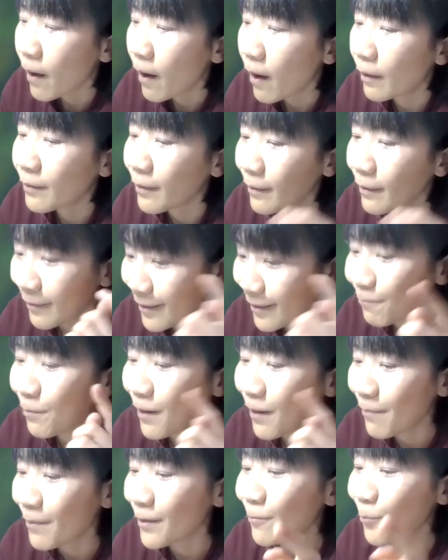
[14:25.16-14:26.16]
And then this
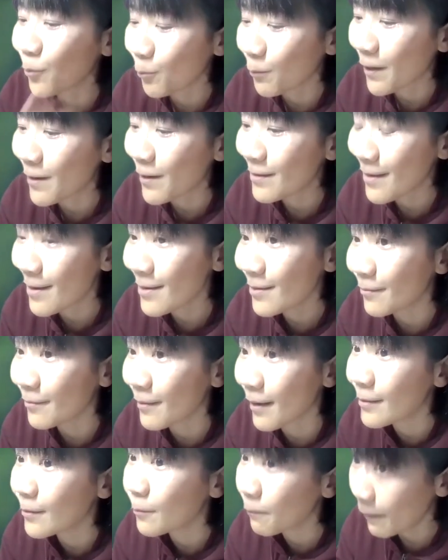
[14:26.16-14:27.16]
private
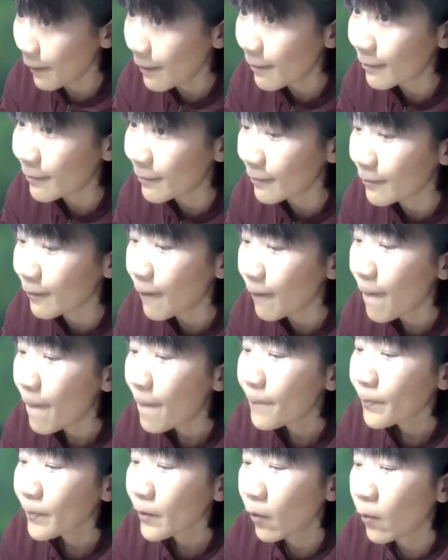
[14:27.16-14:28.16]
monopolization is found
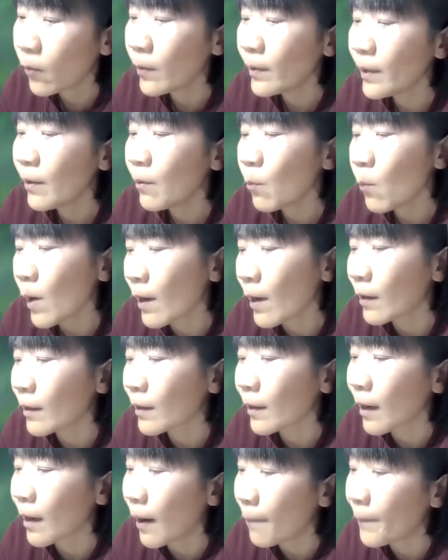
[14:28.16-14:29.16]
only where
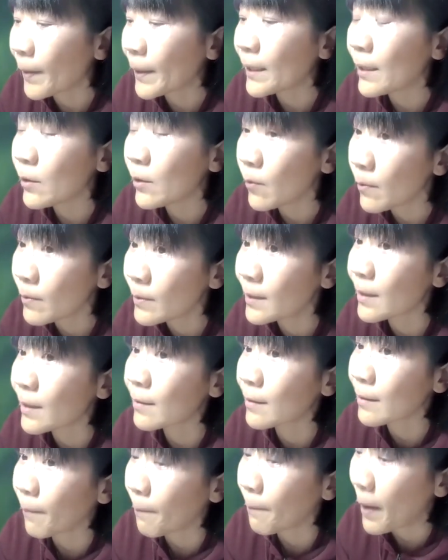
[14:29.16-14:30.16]
the company
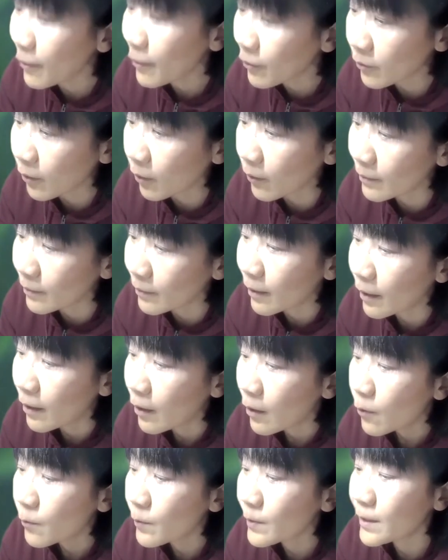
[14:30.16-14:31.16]
uses the method
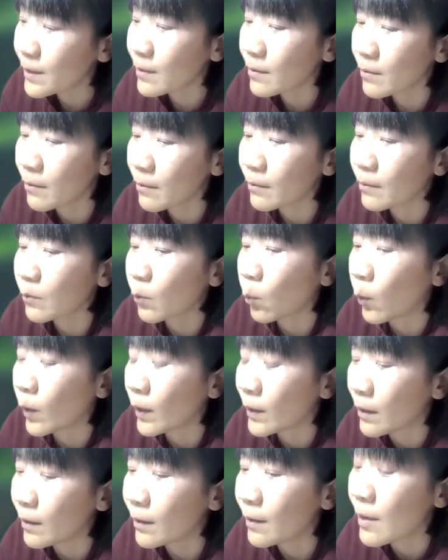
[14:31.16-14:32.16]
which is not
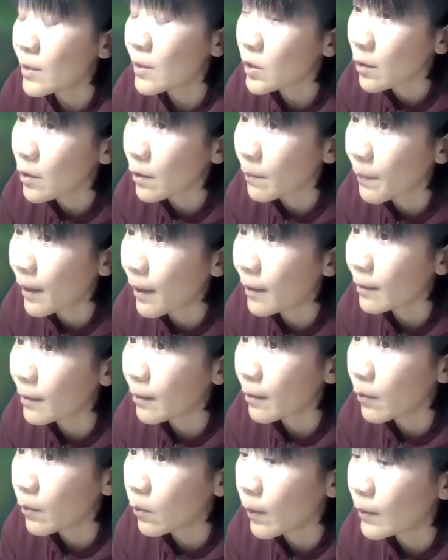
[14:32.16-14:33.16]
within legitimate
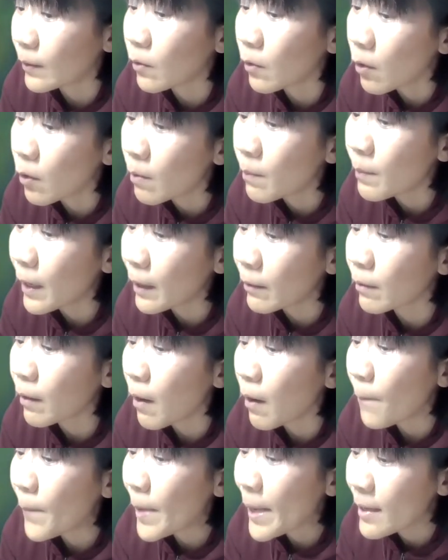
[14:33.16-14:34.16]
or normal
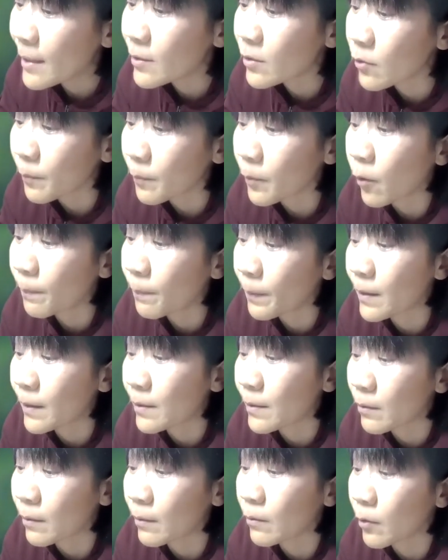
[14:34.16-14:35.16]
means of
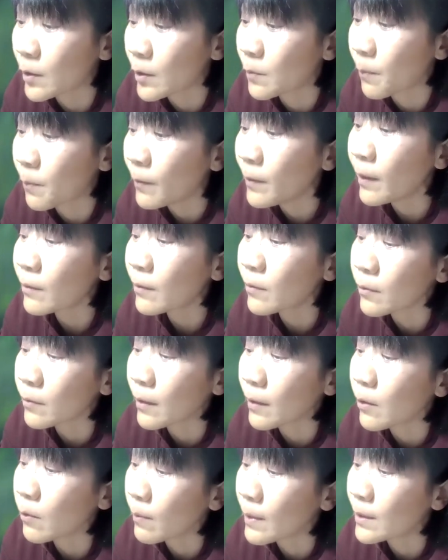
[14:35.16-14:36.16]
competition corresponding
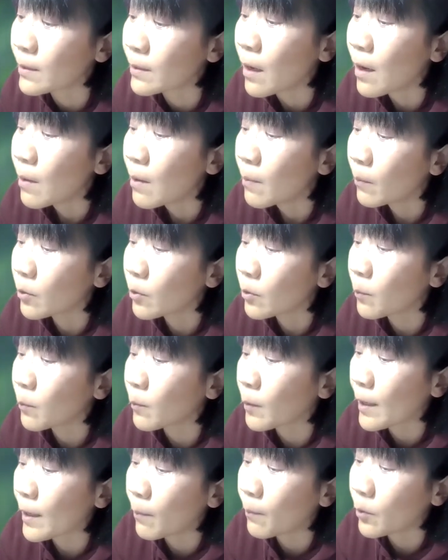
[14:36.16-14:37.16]
to the US
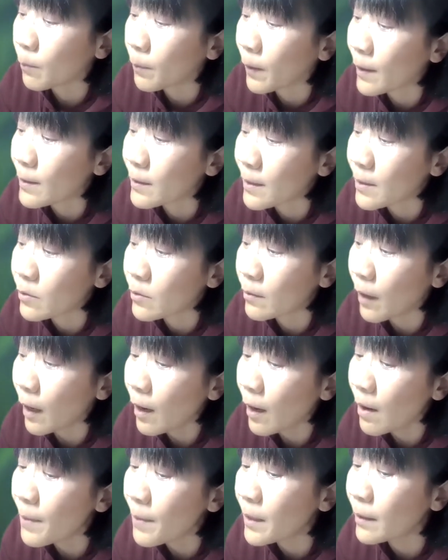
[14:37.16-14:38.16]
monopolization
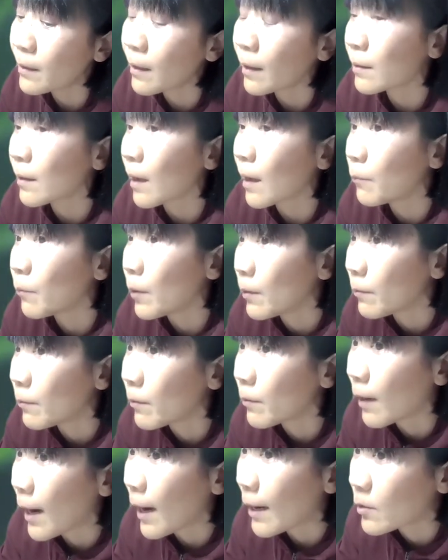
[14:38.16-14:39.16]
element that
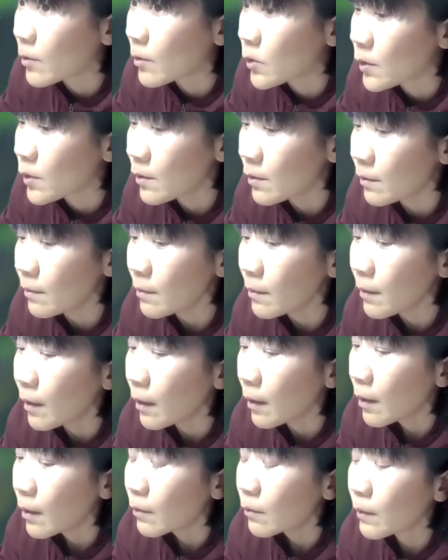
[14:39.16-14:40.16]
willful acquisition
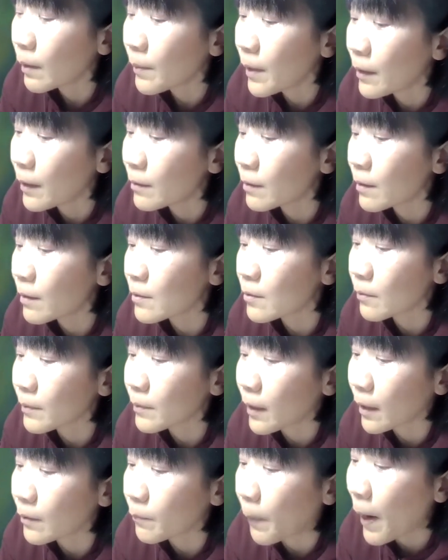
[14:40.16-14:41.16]
or maintenance
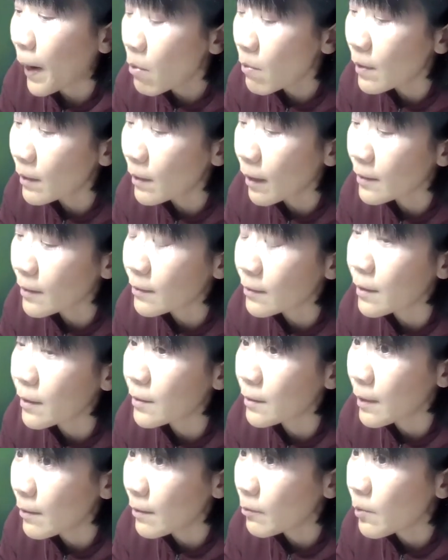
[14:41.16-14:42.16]
of that power as
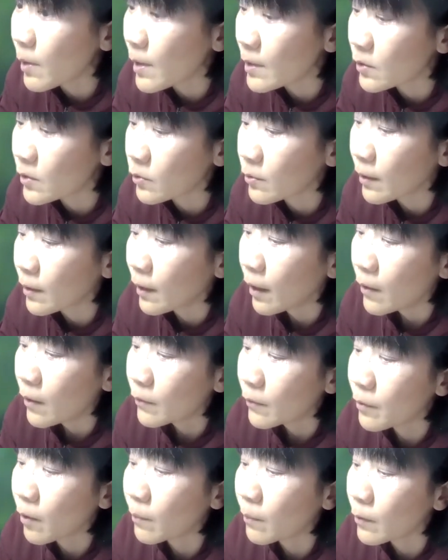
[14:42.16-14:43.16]
distinguished
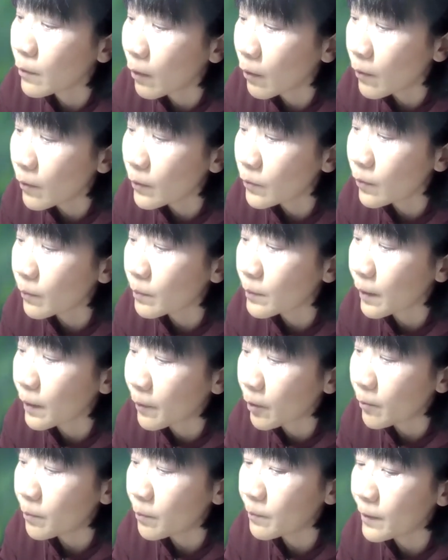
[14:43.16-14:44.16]
from growth of
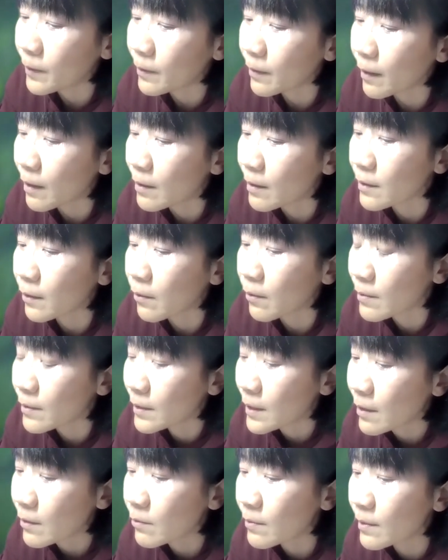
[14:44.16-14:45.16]
development as a
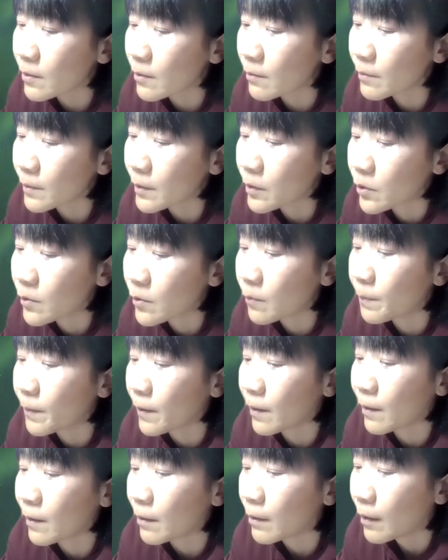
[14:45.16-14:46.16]
consequence of
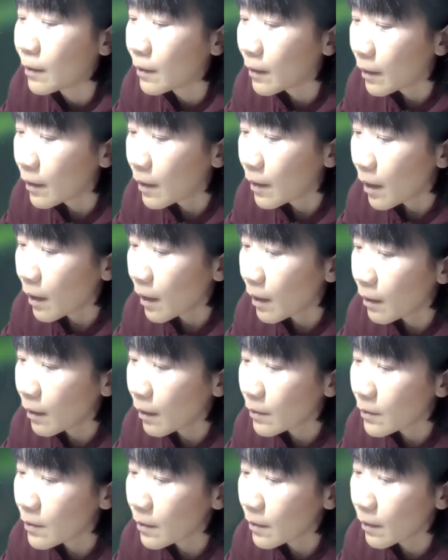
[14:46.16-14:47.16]
superior
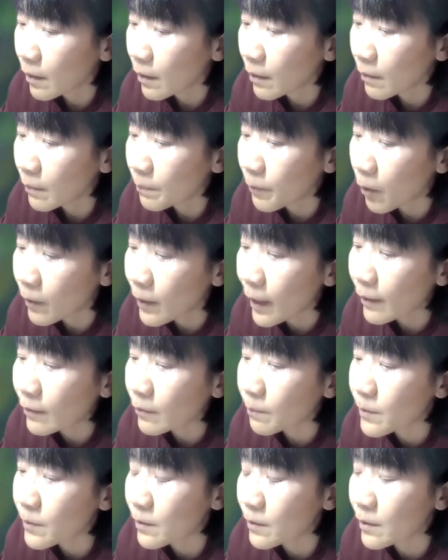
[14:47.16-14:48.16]

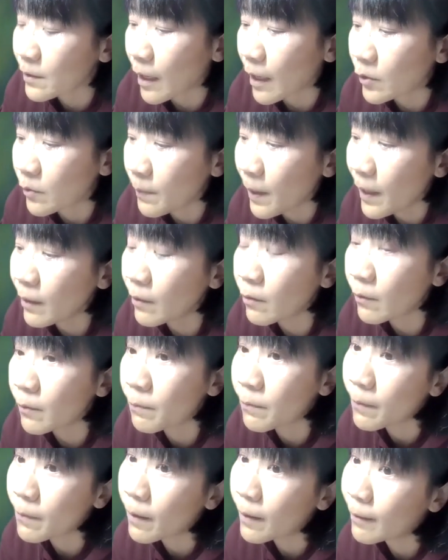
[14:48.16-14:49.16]
product business acumen
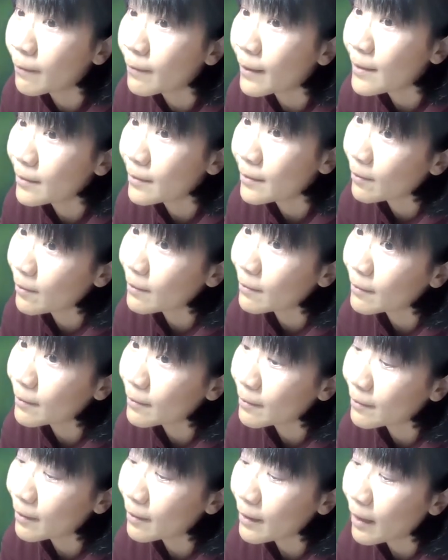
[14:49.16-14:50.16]
or historic
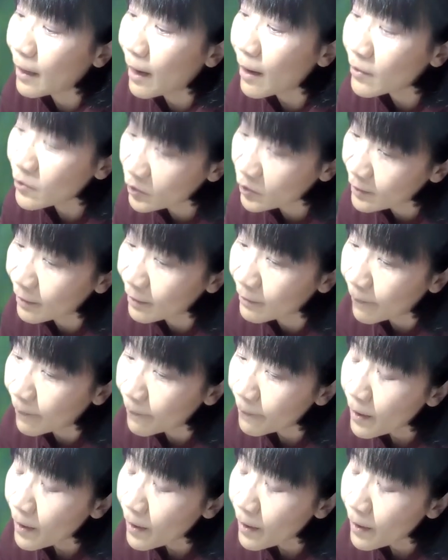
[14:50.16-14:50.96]
accident.